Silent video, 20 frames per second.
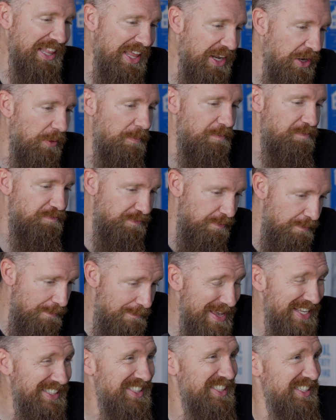little
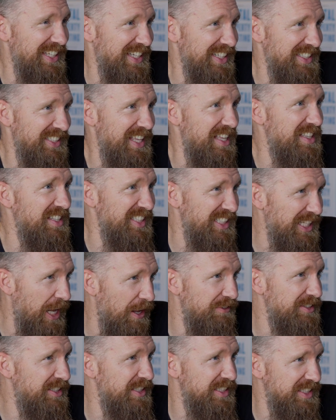business that's
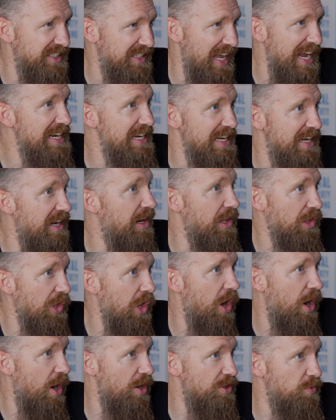self-sustaining in a
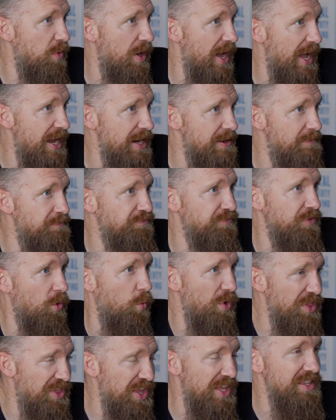large way
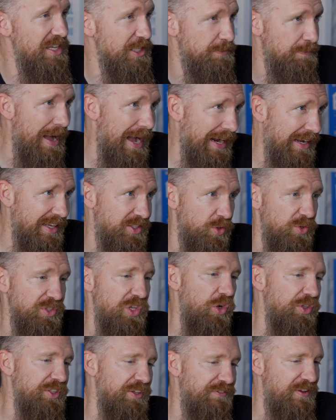within these pockets. So as
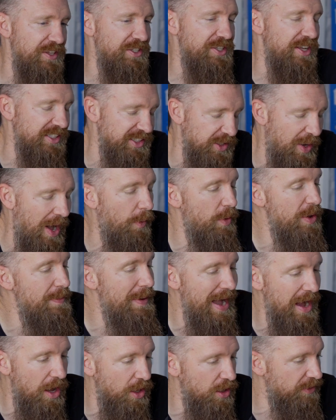long as it fits there. So we
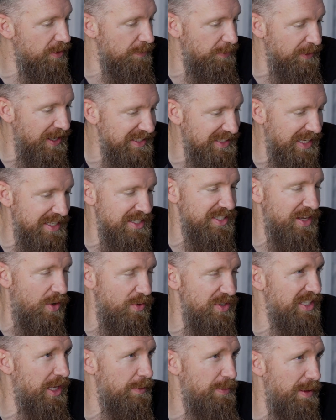buy all over the place. I just
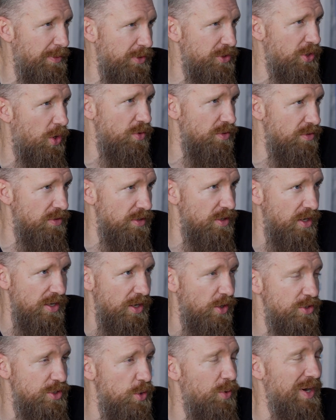always tell people, don't,
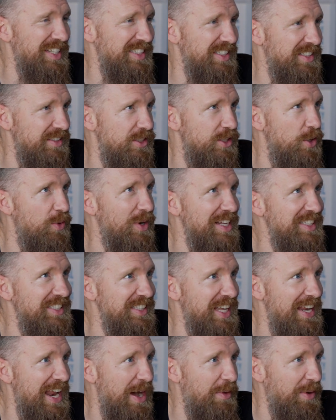do what I
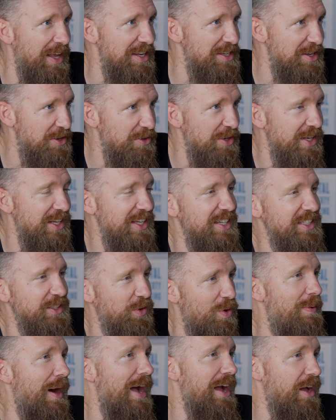say, not what I do. So
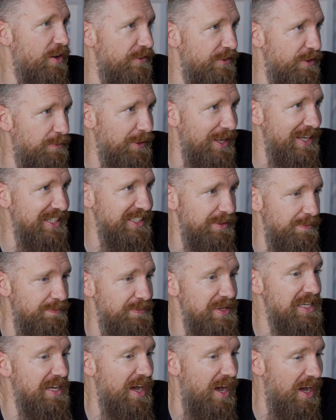we buy all over the place
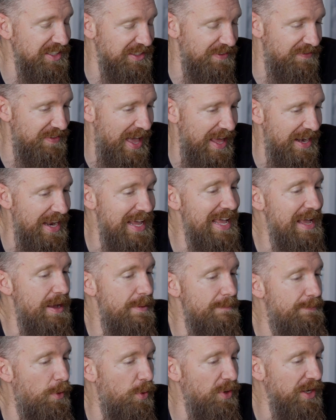because of that.
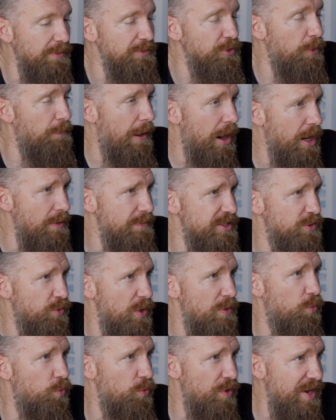But when it comes to apartments,
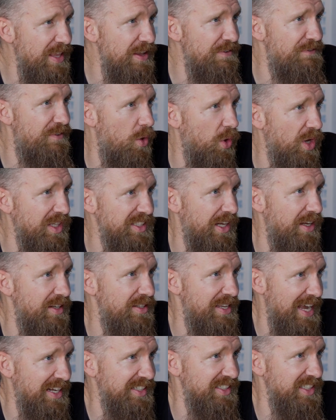we really focus on
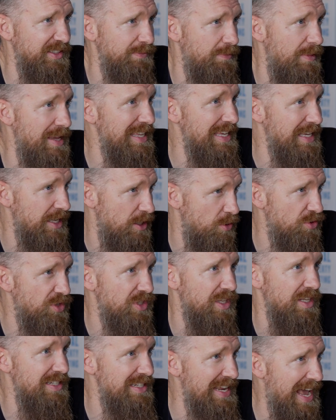Texas, mainly
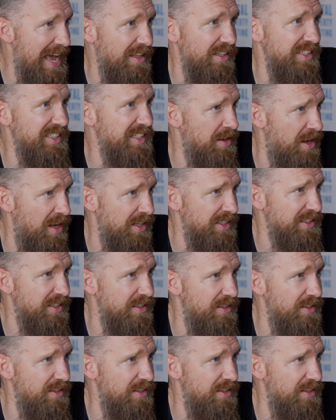Houston, Dallas, and Austin.